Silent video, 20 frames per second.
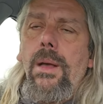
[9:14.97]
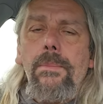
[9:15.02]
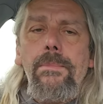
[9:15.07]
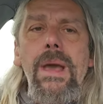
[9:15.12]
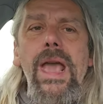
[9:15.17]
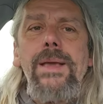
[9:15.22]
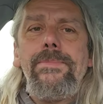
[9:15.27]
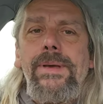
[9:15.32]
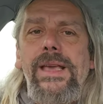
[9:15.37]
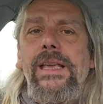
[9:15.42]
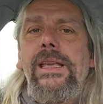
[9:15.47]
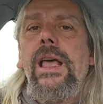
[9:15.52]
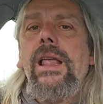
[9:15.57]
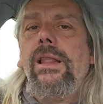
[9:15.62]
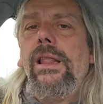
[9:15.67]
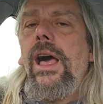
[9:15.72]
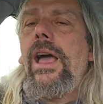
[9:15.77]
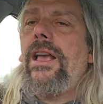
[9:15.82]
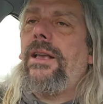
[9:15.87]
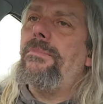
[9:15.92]
Maybe,
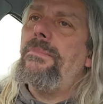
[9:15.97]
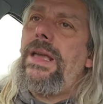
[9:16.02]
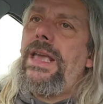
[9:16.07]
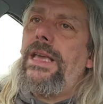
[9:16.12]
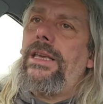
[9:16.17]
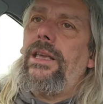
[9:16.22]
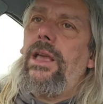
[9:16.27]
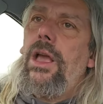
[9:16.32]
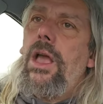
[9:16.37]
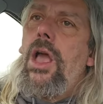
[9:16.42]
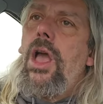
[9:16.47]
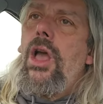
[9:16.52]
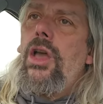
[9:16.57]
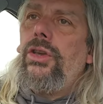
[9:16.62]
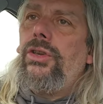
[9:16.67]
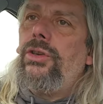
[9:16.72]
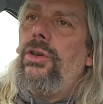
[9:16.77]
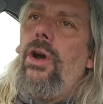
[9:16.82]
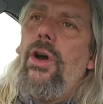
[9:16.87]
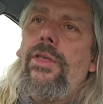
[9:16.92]
like me,
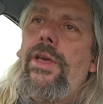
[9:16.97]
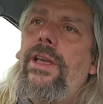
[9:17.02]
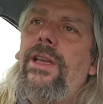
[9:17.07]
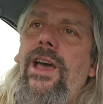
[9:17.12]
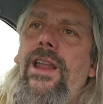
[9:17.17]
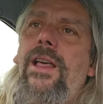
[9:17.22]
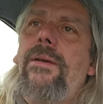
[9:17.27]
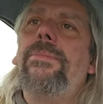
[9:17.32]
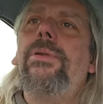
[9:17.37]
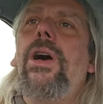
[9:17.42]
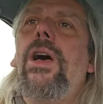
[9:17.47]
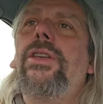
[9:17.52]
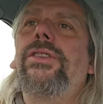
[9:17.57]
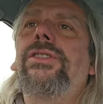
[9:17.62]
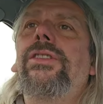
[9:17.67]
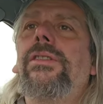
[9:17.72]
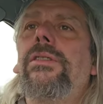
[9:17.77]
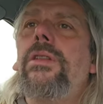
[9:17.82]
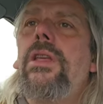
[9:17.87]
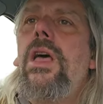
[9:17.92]
you're the kind of
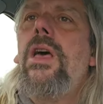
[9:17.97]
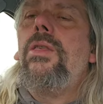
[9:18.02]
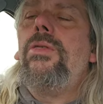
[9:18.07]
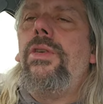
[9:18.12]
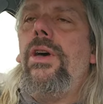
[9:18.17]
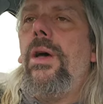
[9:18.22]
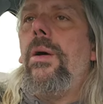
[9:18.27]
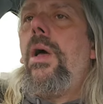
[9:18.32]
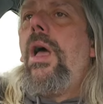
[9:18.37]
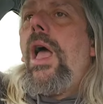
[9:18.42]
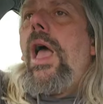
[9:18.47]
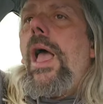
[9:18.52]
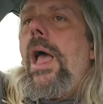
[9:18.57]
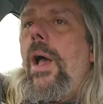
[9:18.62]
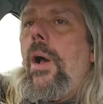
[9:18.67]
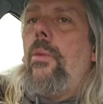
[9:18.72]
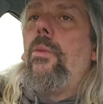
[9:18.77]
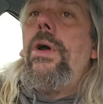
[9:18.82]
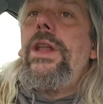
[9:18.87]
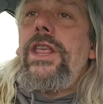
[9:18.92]
person that
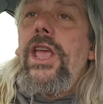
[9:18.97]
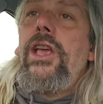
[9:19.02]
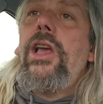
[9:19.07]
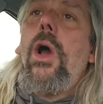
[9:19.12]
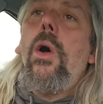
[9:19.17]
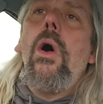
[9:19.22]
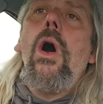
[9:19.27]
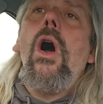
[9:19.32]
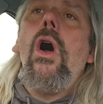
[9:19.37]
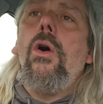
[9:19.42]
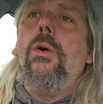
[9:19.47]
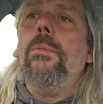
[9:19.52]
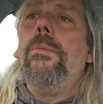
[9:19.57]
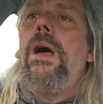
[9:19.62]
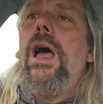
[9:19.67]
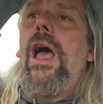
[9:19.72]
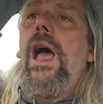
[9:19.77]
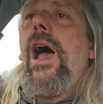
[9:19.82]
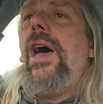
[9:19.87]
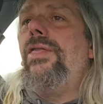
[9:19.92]
when you go home
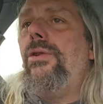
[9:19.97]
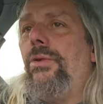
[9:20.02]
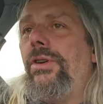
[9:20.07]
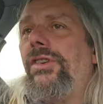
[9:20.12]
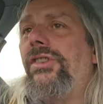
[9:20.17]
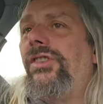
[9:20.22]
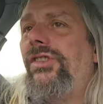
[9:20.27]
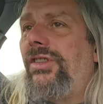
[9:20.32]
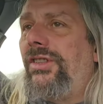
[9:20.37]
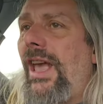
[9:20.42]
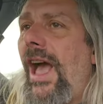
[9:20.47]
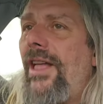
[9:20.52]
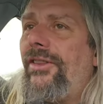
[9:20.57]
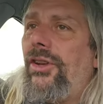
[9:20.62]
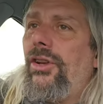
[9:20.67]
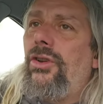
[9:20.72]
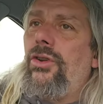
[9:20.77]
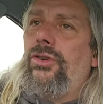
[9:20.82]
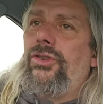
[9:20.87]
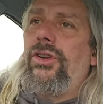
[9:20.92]
and there are
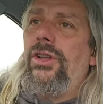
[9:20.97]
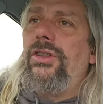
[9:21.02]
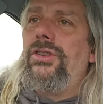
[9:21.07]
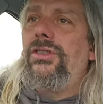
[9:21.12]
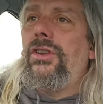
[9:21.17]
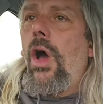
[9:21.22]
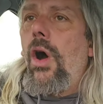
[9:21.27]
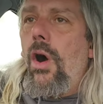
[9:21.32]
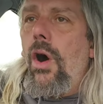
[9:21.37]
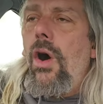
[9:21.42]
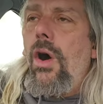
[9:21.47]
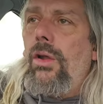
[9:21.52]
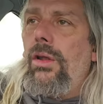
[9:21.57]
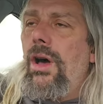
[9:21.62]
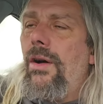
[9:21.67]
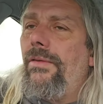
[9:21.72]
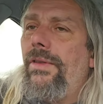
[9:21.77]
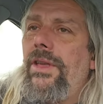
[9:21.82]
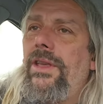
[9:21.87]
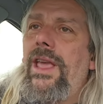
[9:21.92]
scatter cushions all
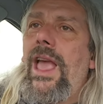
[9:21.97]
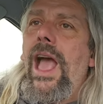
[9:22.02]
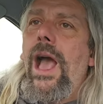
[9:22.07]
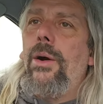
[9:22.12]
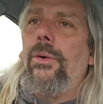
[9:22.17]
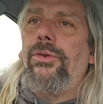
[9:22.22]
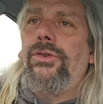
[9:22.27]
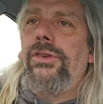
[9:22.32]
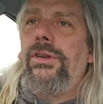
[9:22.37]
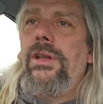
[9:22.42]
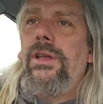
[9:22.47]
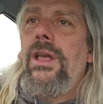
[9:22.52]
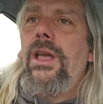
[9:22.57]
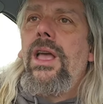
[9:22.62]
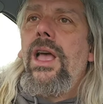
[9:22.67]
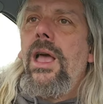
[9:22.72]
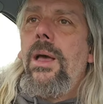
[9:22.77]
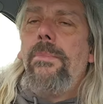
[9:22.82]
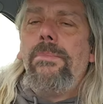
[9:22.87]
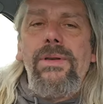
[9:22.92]
over the couch,
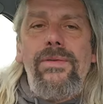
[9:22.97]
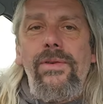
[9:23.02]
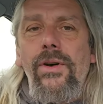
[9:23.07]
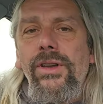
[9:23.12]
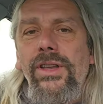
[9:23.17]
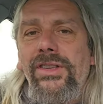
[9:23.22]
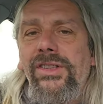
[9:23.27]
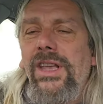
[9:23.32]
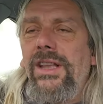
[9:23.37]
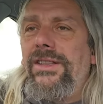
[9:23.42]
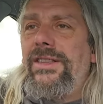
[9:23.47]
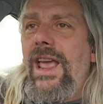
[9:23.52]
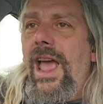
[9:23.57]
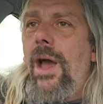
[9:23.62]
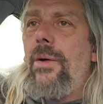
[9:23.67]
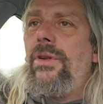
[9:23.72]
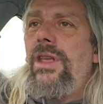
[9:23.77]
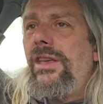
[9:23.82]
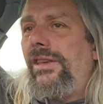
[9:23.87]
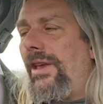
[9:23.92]
before you sit
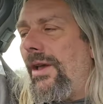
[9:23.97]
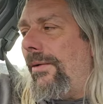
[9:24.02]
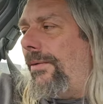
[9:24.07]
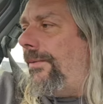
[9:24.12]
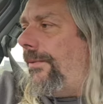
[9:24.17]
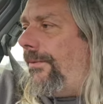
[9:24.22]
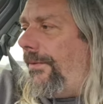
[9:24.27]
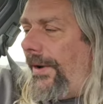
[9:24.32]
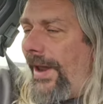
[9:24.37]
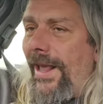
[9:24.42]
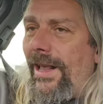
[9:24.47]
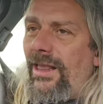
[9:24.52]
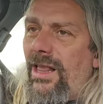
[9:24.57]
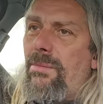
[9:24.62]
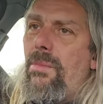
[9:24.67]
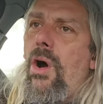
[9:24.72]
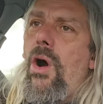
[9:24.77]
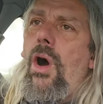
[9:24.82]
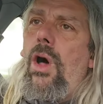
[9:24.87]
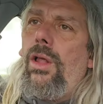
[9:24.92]
down, you fling
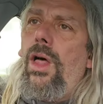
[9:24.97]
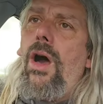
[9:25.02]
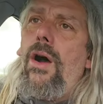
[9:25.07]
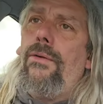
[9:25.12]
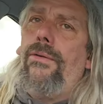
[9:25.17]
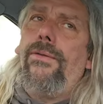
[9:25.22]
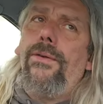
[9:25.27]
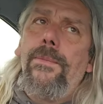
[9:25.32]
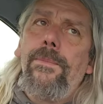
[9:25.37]
them all off.